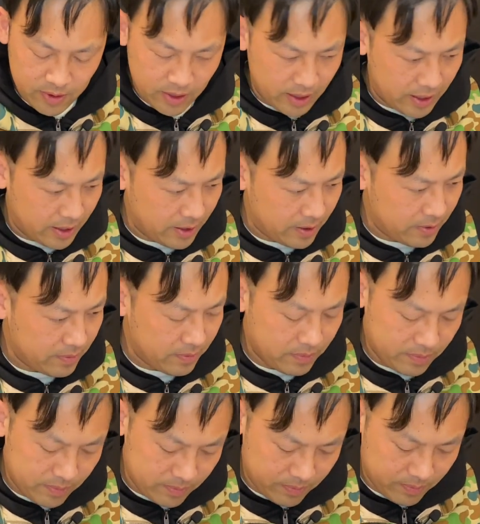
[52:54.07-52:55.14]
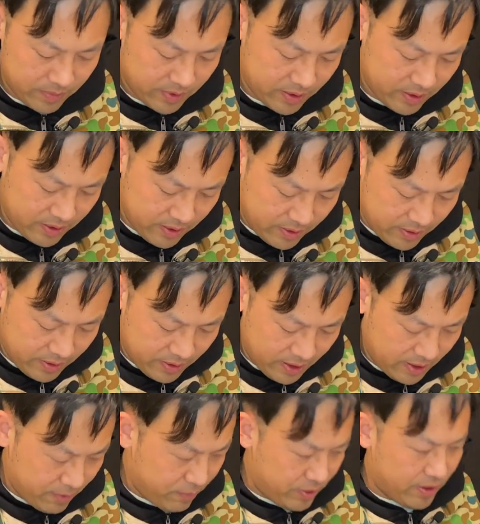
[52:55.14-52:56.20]
um, and
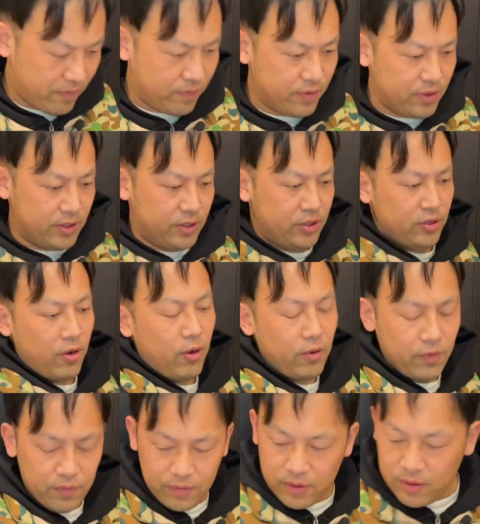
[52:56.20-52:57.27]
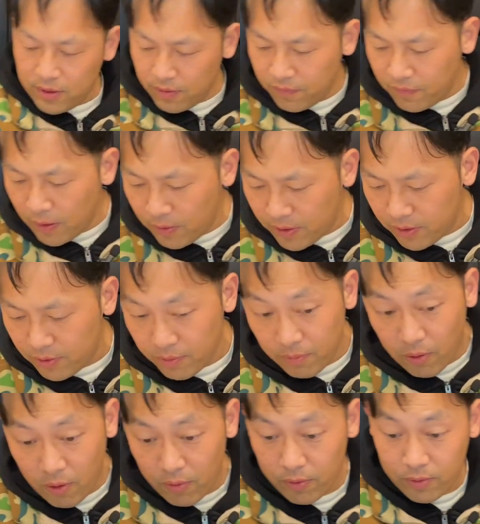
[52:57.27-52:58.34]
then we can finish off the falcon
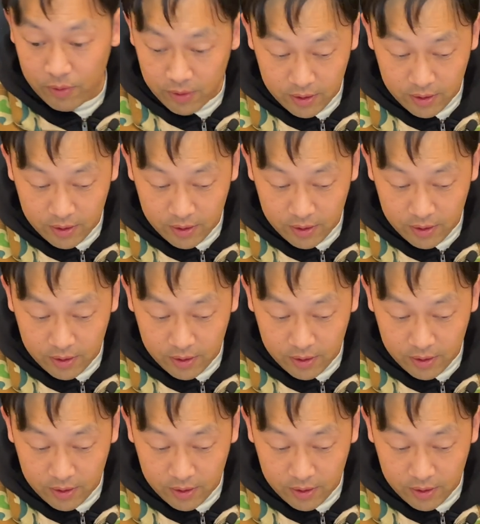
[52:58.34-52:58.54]
tomorrow,